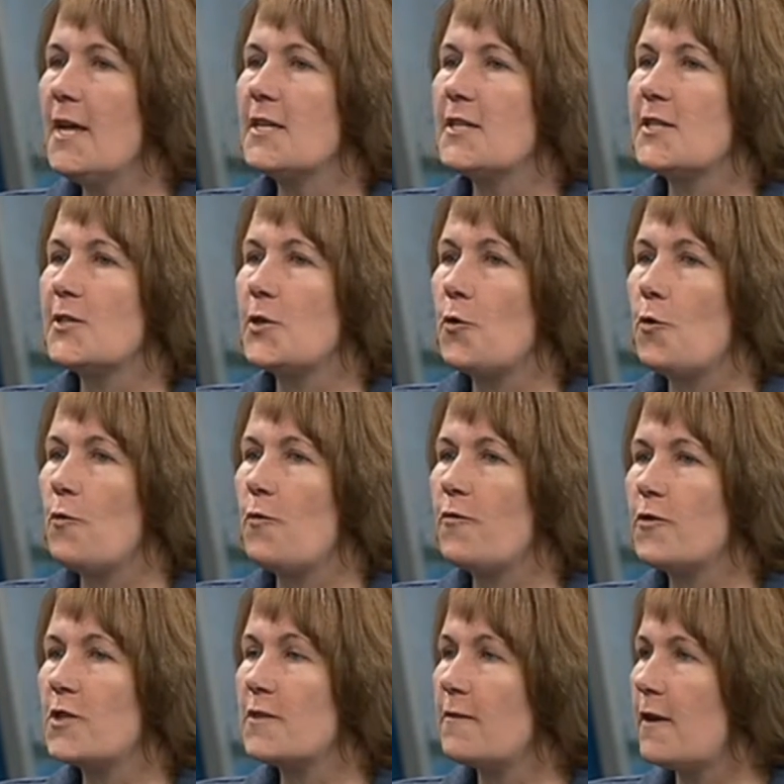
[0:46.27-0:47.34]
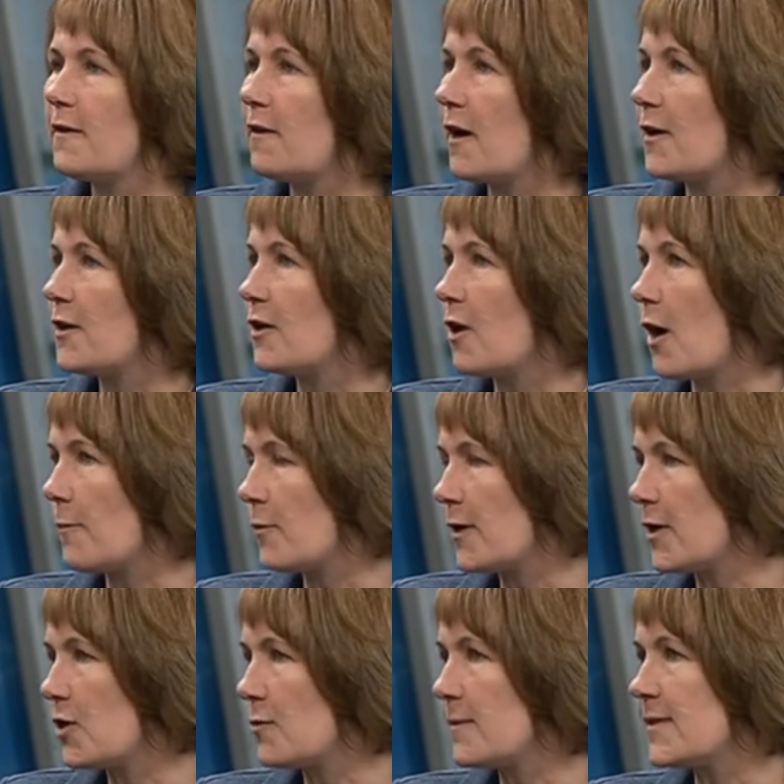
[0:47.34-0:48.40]
So first of all, are you going to
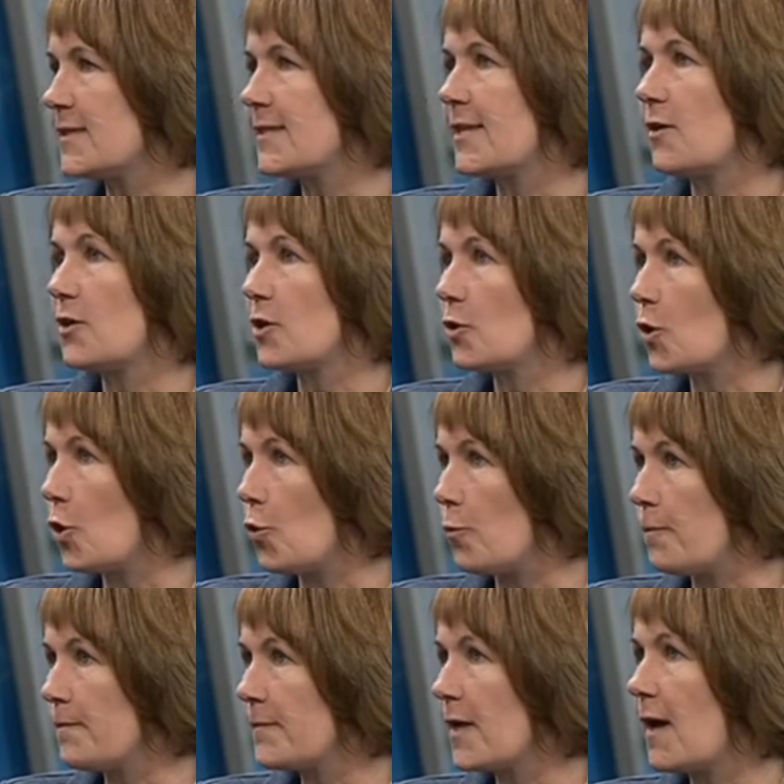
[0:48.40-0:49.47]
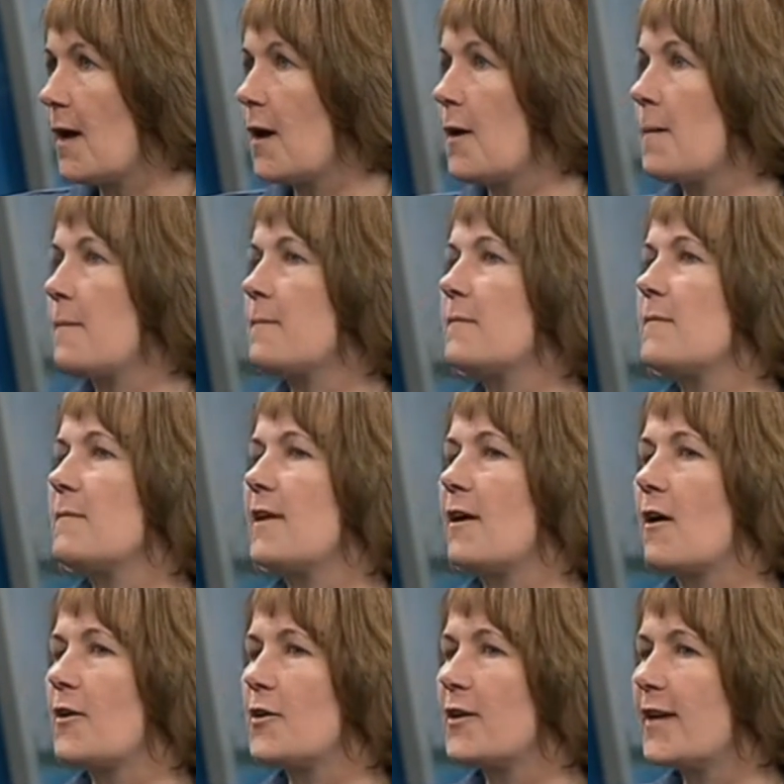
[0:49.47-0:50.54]
operate your business out of your home?
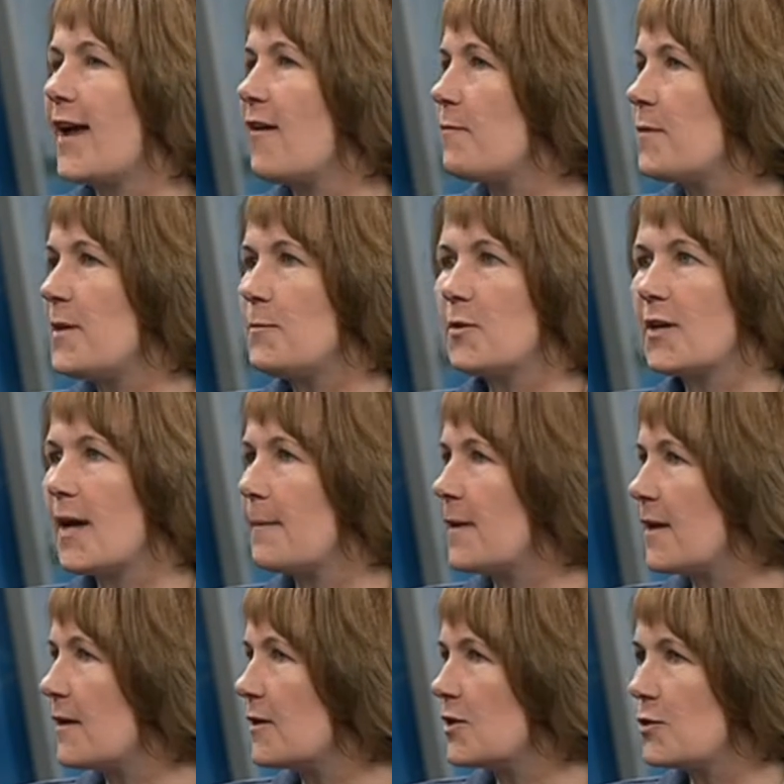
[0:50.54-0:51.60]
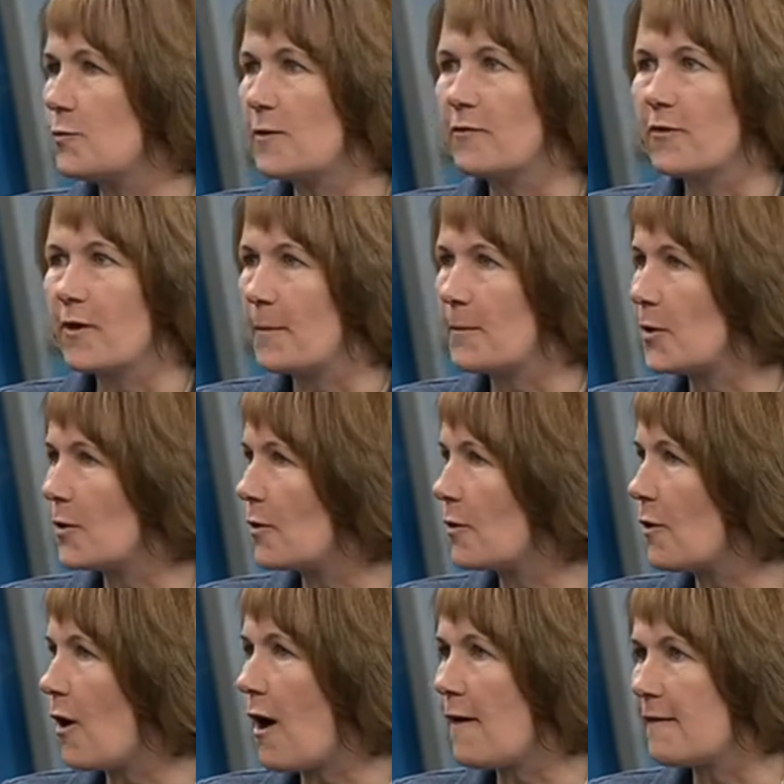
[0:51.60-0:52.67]
Are you going to have people coming to and from
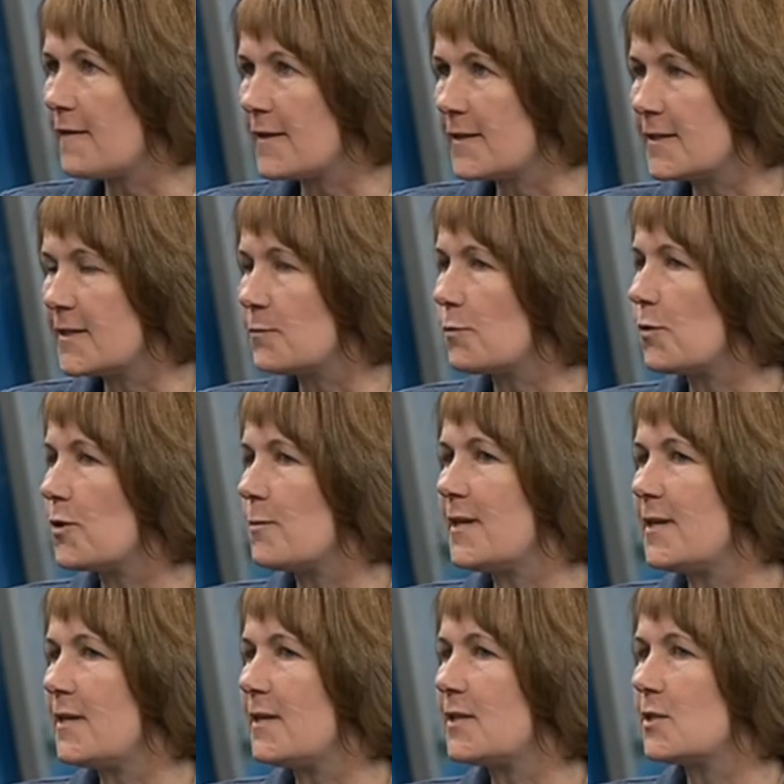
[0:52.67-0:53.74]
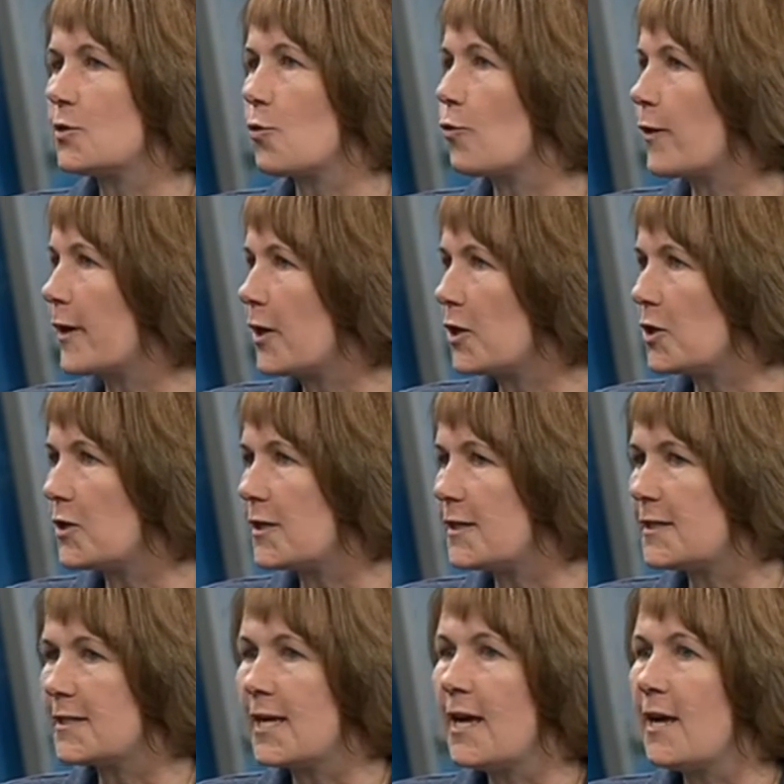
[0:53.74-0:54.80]
your office? Will you be storing
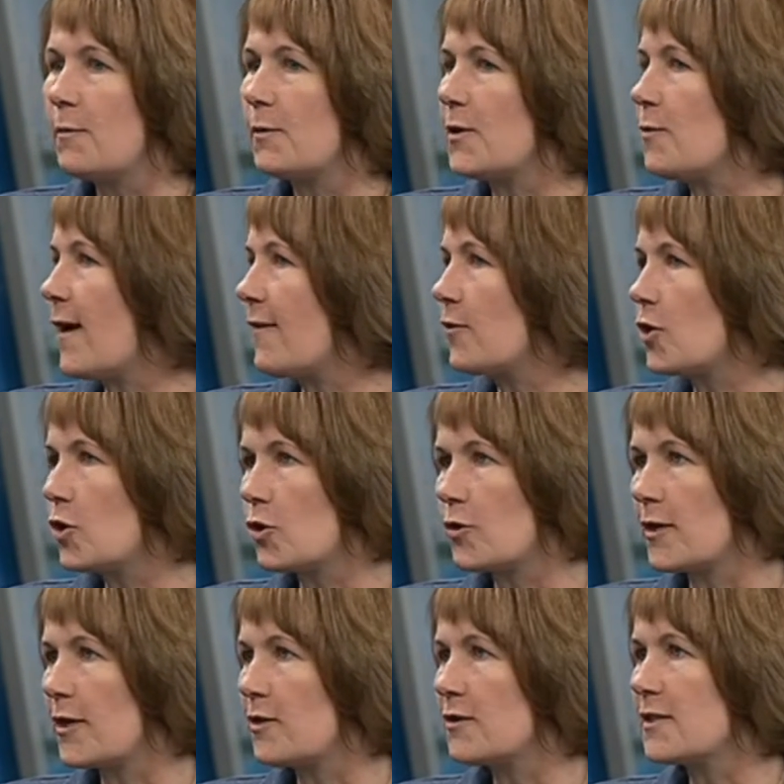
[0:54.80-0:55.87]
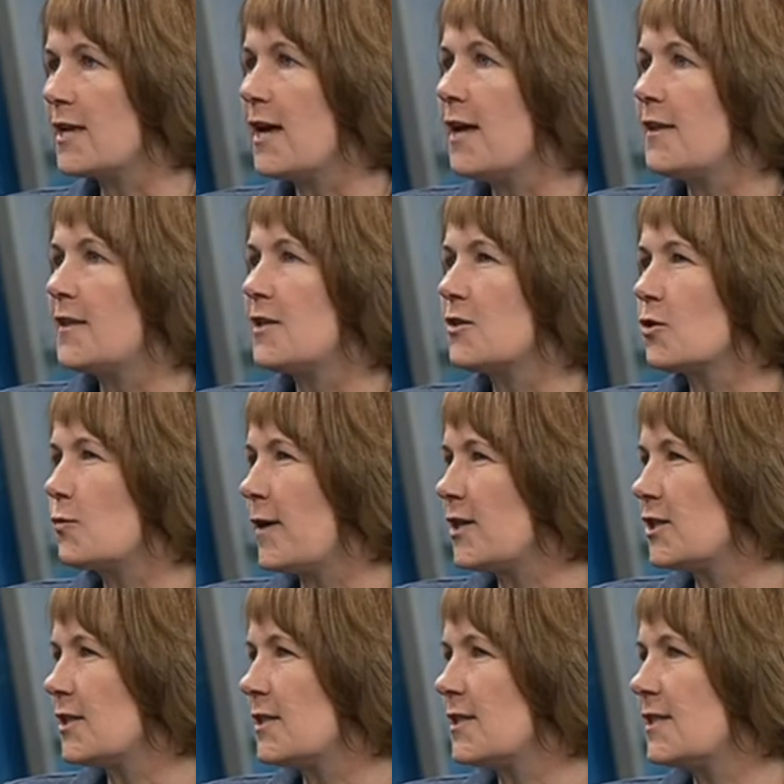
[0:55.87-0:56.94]
goods? Will you have couriers? These are
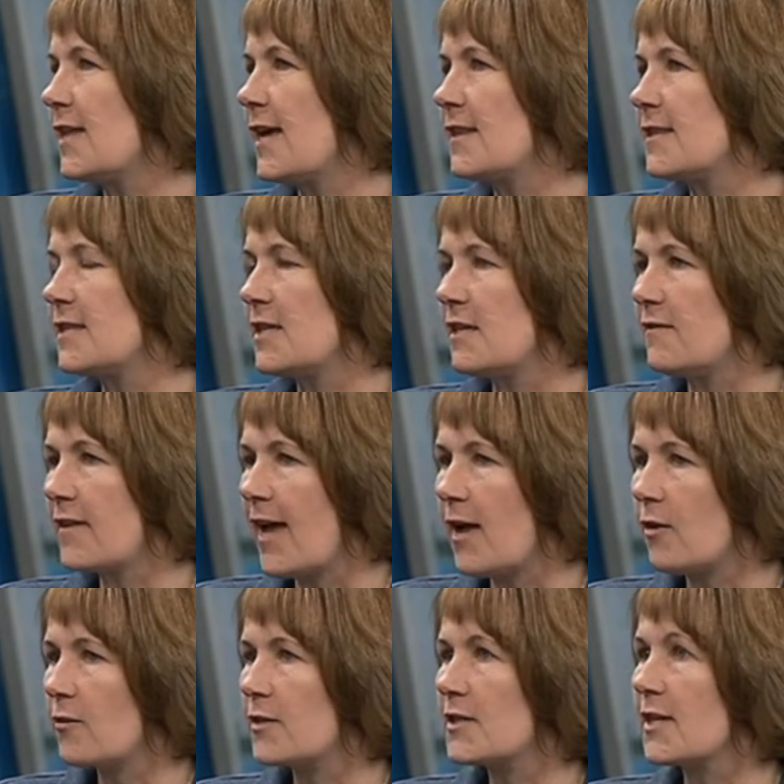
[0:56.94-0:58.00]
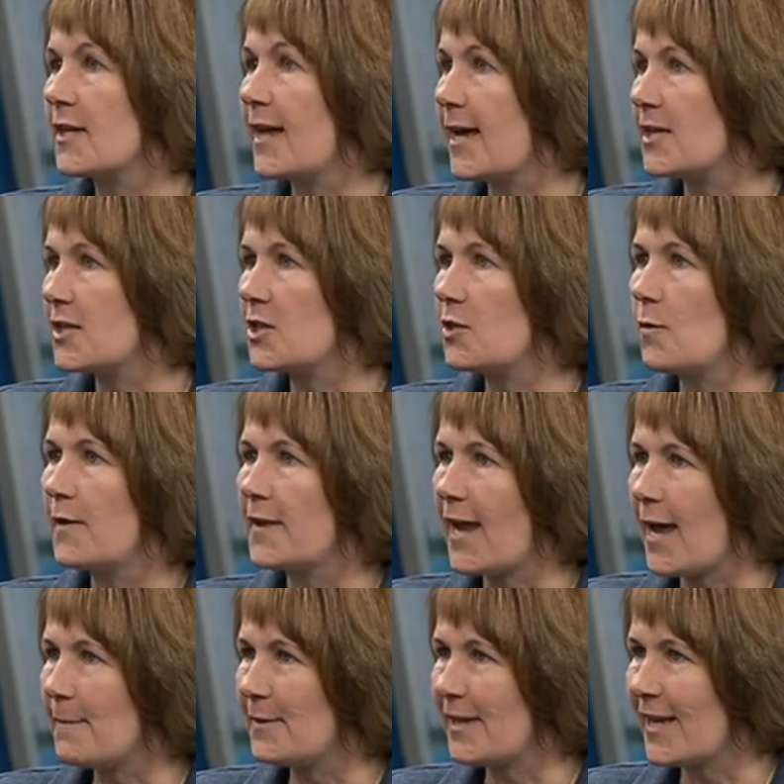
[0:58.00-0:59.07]
questions that the City of Calgary is going to ask you on the
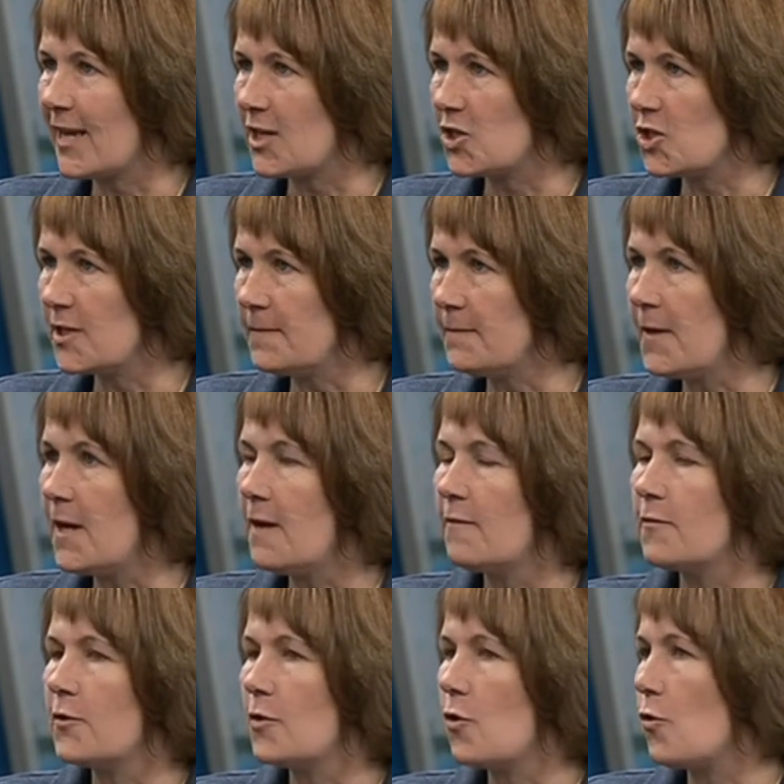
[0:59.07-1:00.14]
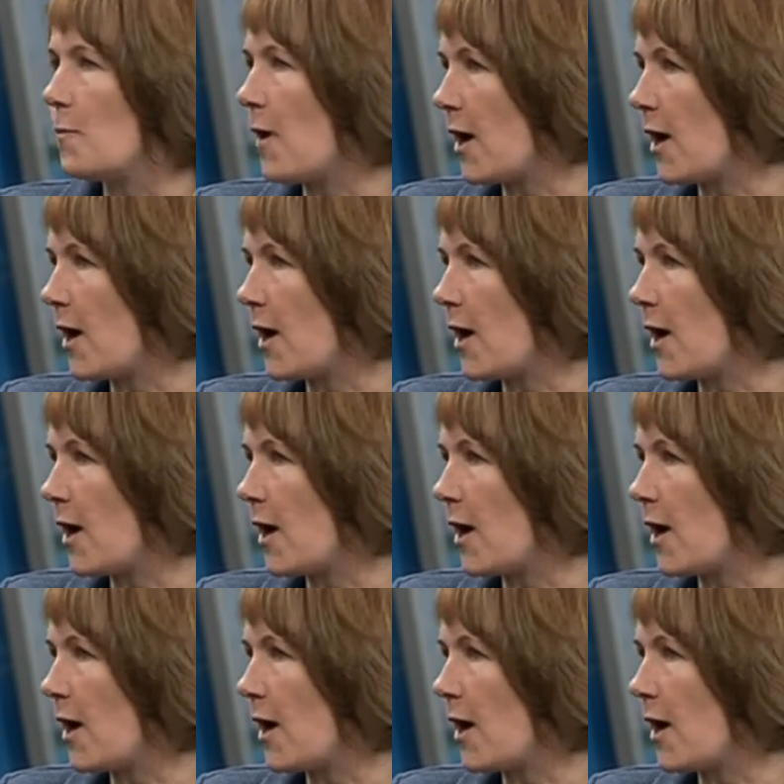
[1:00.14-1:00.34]
application for the home